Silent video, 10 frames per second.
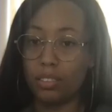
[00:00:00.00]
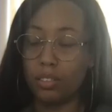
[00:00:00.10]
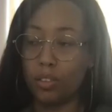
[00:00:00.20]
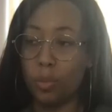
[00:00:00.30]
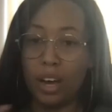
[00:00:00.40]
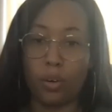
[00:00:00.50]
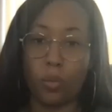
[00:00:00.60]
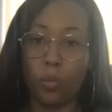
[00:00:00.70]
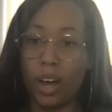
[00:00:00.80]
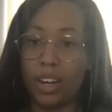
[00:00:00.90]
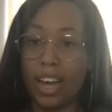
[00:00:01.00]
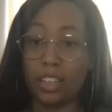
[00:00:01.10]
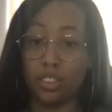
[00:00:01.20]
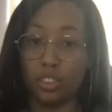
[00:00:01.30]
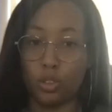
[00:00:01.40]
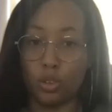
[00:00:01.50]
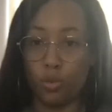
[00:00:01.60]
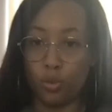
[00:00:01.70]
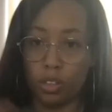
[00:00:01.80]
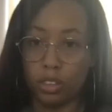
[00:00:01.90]
no matter what
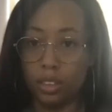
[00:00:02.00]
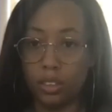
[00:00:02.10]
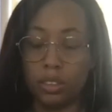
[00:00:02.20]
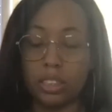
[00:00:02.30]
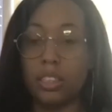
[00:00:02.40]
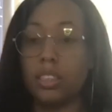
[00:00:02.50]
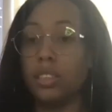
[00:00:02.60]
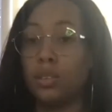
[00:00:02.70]
external forces are telling you,